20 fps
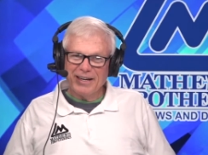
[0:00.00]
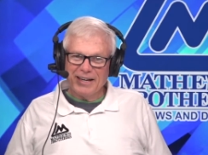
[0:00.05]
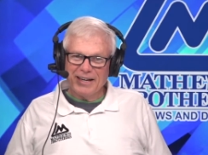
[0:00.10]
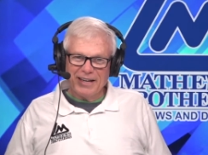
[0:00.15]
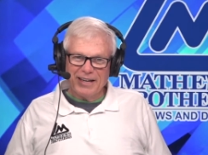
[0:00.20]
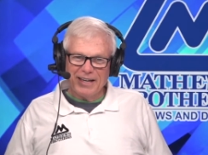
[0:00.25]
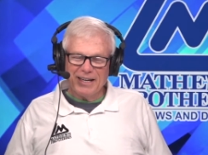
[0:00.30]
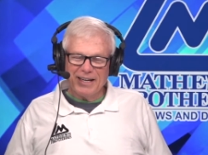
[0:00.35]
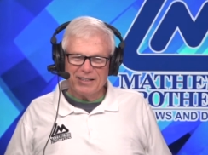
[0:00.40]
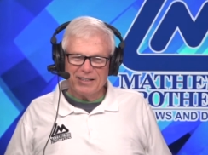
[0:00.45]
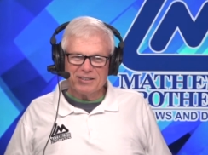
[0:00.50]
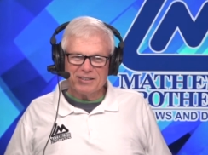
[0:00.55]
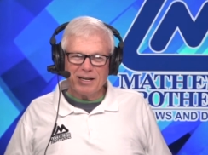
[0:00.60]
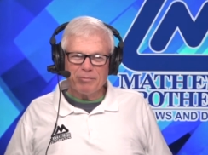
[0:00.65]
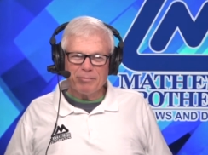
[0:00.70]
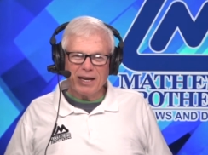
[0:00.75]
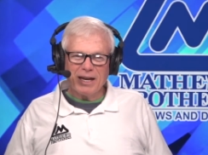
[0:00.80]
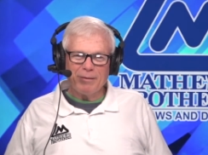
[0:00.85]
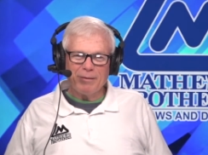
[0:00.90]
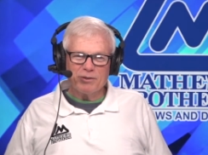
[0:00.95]
It
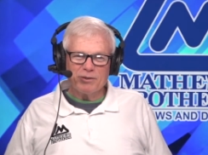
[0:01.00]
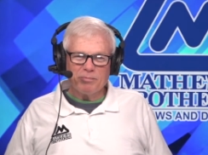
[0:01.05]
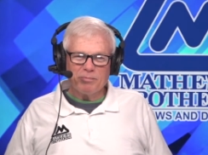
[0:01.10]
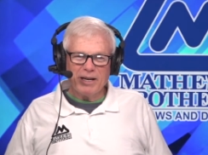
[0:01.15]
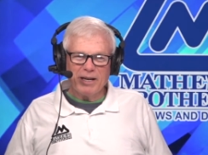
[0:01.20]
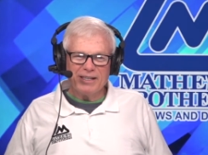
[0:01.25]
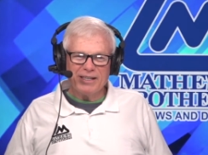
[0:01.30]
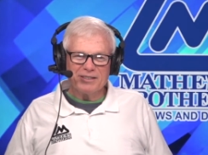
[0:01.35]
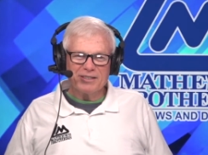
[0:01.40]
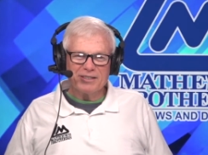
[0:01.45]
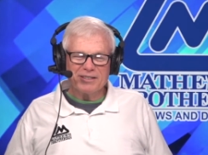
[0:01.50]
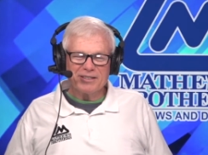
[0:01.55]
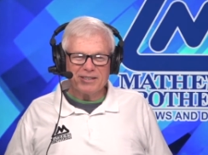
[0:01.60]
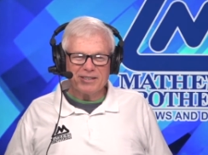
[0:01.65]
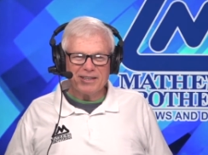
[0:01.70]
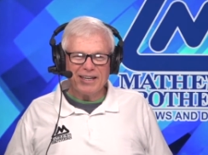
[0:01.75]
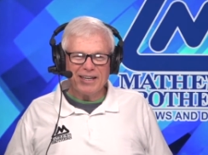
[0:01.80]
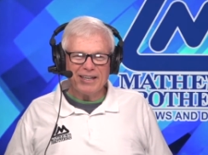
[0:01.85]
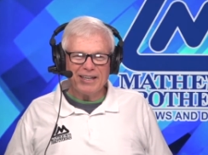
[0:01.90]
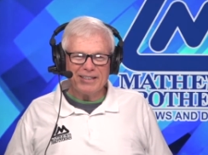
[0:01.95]
sometimes means
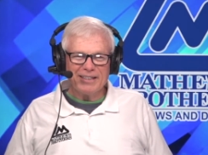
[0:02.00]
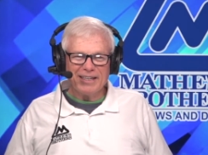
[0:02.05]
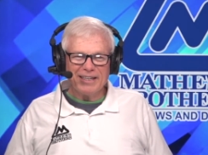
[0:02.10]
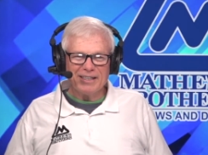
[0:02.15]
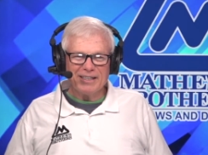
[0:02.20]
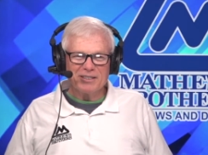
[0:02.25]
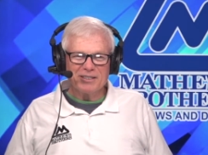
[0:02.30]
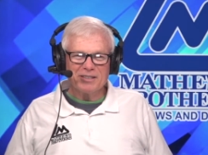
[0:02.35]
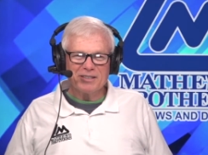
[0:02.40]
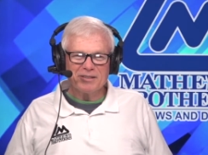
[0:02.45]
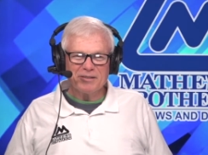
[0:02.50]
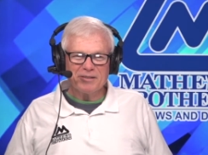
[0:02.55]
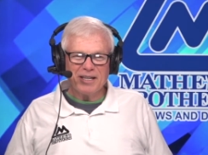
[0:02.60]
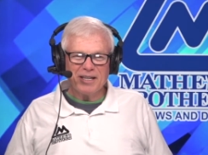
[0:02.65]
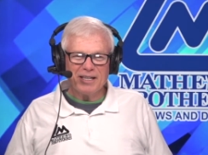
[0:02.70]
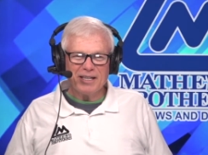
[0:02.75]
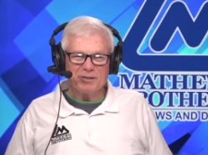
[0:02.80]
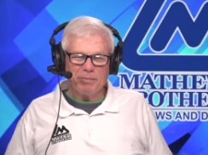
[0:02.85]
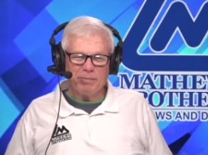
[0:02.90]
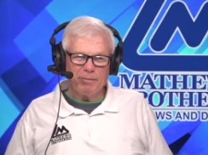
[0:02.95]
that it's
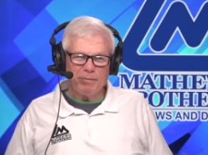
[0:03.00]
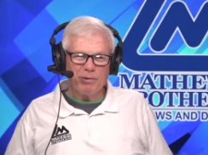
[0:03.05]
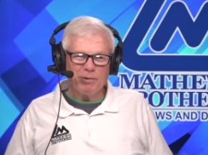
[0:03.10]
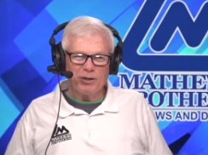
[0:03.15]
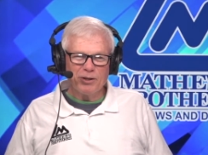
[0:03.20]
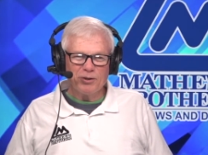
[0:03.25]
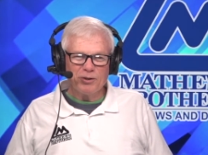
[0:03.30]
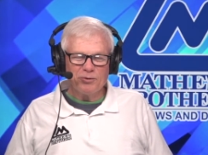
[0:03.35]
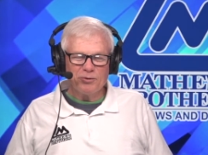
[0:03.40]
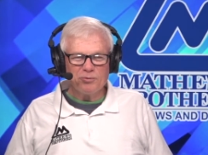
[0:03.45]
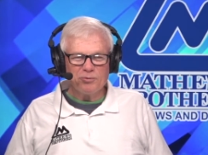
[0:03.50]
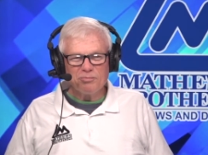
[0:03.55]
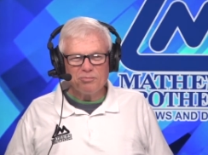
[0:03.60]
people who